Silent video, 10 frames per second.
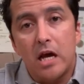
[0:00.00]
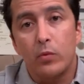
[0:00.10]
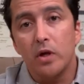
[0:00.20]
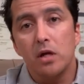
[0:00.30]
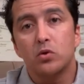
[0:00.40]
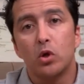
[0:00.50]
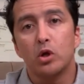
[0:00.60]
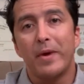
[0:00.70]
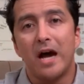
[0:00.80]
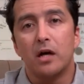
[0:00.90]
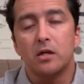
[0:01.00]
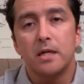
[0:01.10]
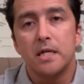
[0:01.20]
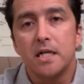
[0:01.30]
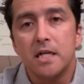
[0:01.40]
Now, we're going to talk about
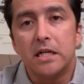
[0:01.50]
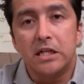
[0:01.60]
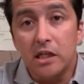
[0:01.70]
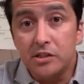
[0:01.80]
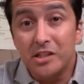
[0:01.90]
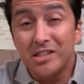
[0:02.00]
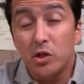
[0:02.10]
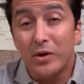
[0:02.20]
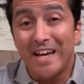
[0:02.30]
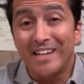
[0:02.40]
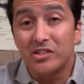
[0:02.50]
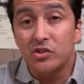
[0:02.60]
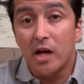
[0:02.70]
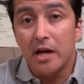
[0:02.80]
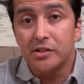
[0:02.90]
not just you're
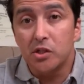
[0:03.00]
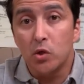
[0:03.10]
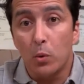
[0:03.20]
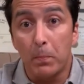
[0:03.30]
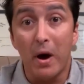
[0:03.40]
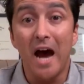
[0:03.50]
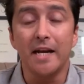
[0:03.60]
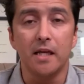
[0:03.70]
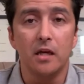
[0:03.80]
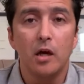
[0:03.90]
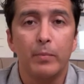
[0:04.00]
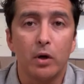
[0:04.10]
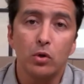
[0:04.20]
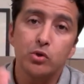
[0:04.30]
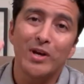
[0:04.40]
exercising your body,
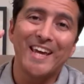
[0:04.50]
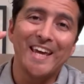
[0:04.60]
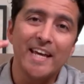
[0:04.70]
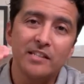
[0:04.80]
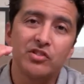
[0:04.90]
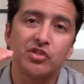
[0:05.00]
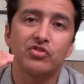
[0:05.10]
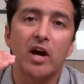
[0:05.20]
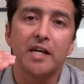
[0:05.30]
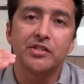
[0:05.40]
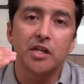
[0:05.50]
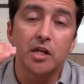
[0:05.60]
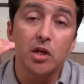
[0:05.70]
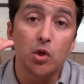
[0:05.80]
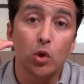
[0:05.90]
but also
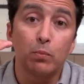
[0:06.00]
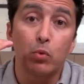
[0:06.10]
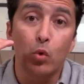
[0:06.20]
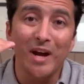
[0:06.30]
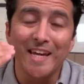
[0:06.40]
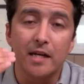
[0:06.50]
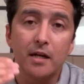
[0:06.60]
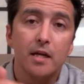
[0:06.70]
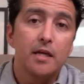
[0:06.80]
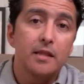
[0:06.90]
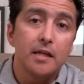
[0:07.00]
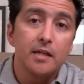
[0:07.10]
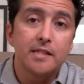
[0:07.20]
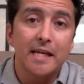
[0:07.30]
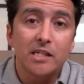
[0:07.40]
exercising your brain.
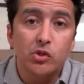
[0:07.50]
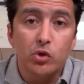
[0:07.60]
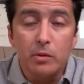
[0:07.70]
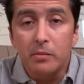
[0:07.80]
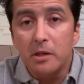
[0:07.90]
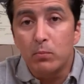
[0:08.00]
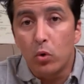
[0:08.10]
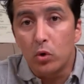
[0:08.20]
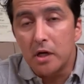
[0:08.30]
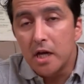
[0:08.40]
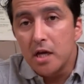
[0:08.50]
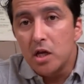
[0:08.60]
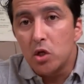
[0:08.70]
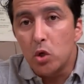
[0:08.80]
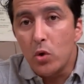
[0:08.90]
That is extremely important.
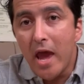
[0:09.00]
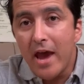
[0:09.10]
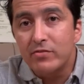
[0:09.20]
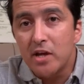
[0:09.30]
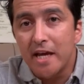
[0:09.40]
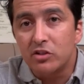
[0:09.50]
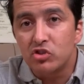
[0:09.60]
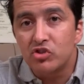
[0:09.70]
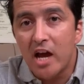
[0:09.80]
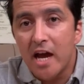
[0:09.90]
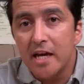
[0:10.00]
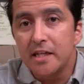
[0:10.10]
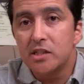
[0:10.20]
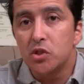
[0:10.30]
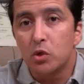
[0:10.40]
You have to
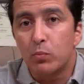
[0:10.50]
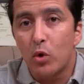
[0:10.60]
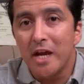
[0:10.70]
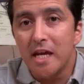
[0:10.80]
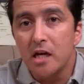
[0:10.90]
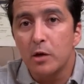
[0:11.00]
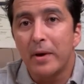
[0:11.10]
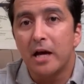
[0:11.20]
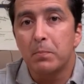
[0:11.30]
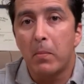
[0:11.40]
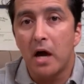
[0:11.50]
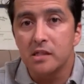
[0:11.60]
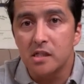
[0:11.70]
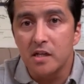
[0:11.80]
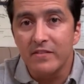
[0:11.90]
exercise your brain about
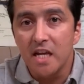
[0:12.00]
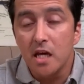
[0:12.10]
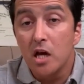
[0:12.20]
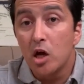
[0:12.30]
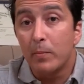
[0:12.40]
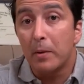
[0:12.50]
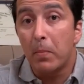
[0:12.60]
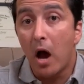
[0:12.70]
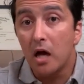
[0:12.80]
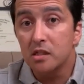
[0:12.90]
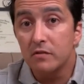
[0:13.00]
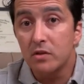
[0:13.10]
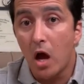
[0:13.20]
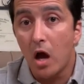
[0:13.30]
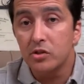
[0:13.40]
positivity, about
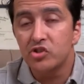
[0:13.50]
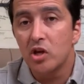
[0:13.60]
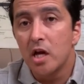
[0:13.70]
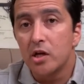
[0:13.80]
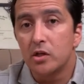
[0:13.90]
positive thoughts.